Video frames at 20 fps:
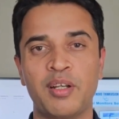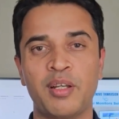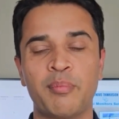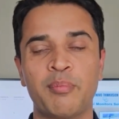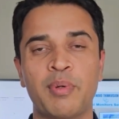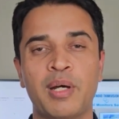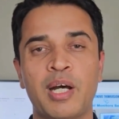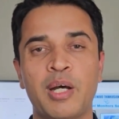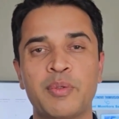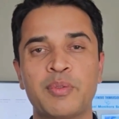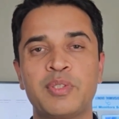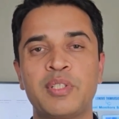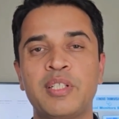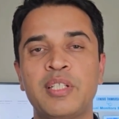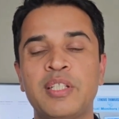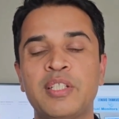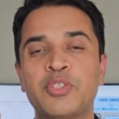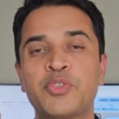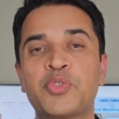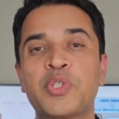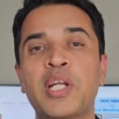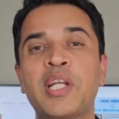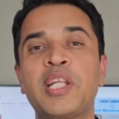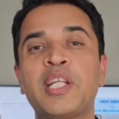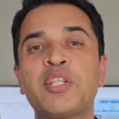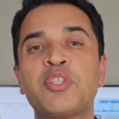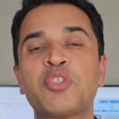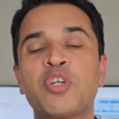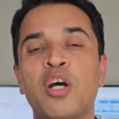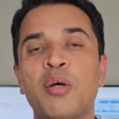about
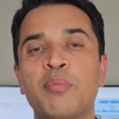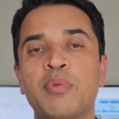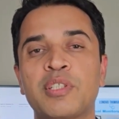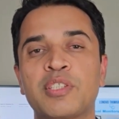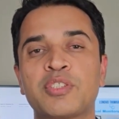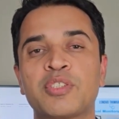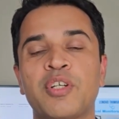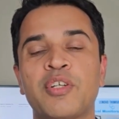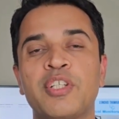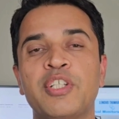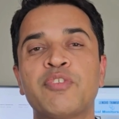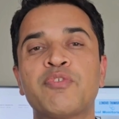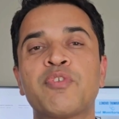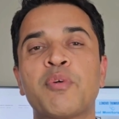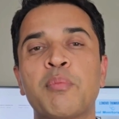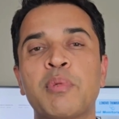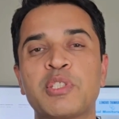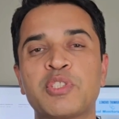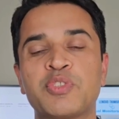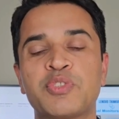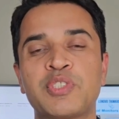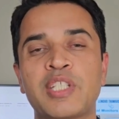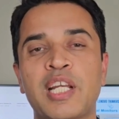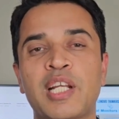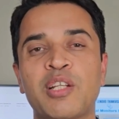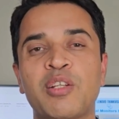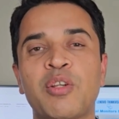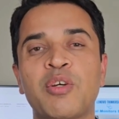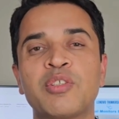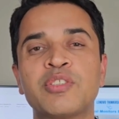trending topics on information
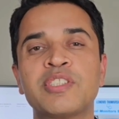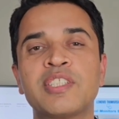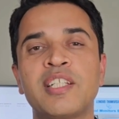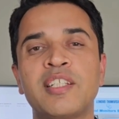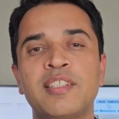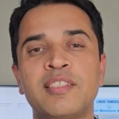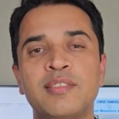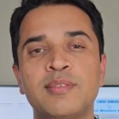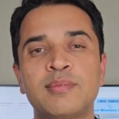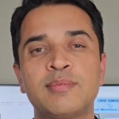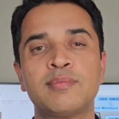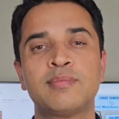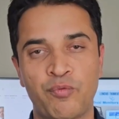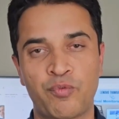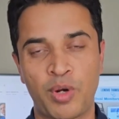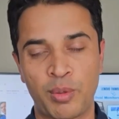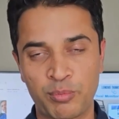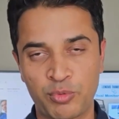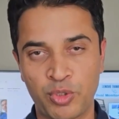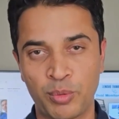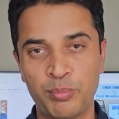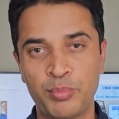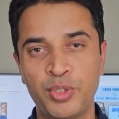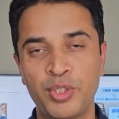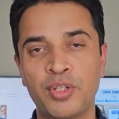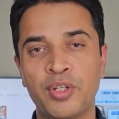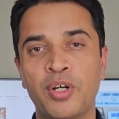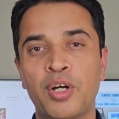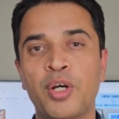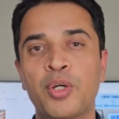technology from
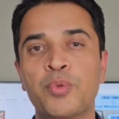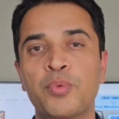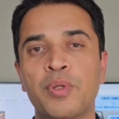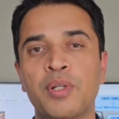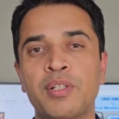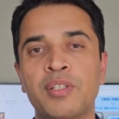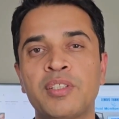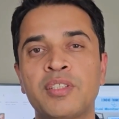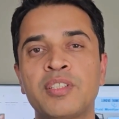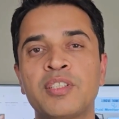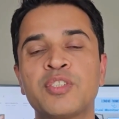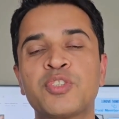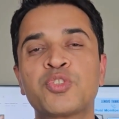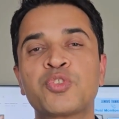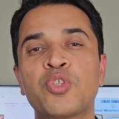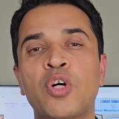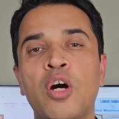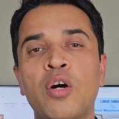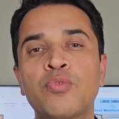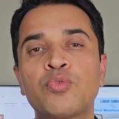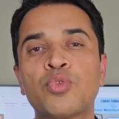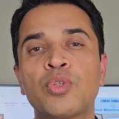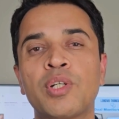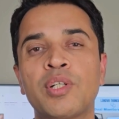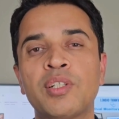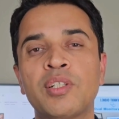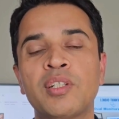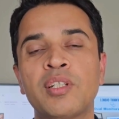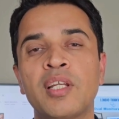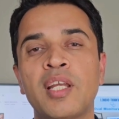computer hardware,
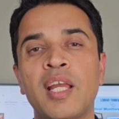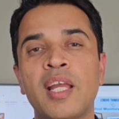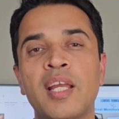software,